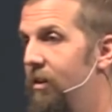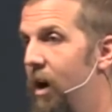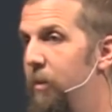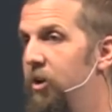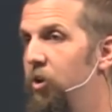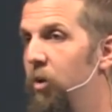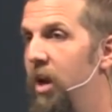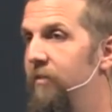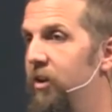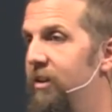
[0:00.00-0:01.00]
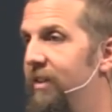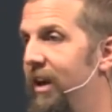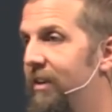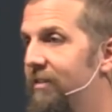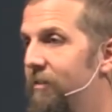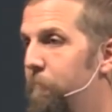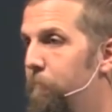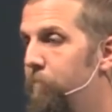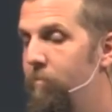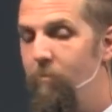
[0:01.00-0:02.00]
I'm going to do whatever it takes.
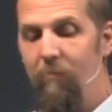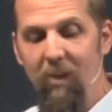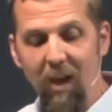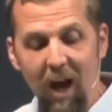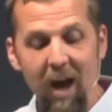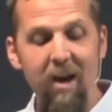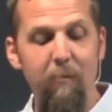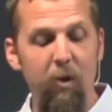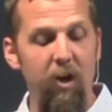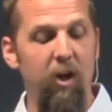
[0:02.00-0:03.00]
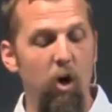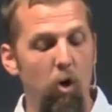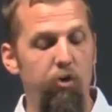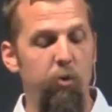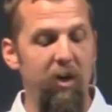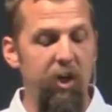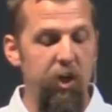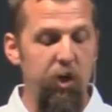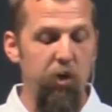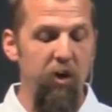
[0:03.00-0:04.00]
I am going to go to
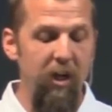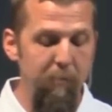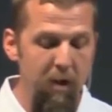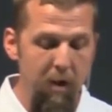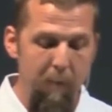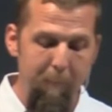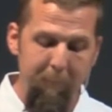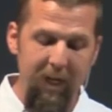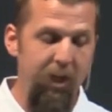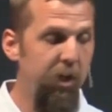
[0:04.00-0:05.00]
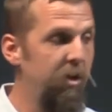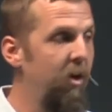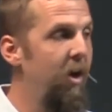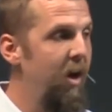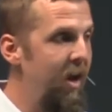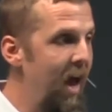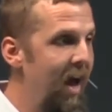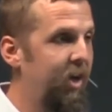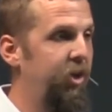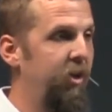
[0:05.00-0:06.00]
extreme measure, and
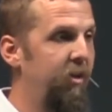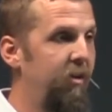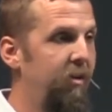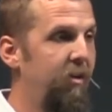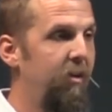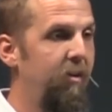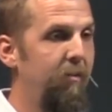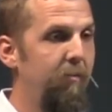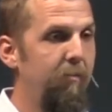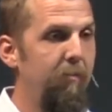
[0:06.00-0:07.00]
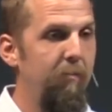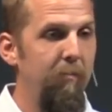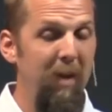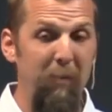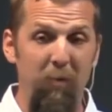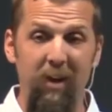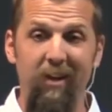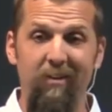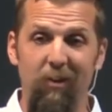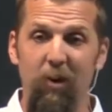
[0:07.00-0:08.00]
action. Maybe we
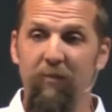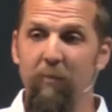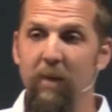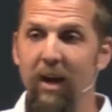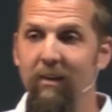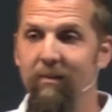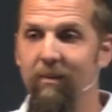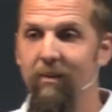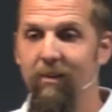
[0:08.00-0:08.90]
need to learn from that.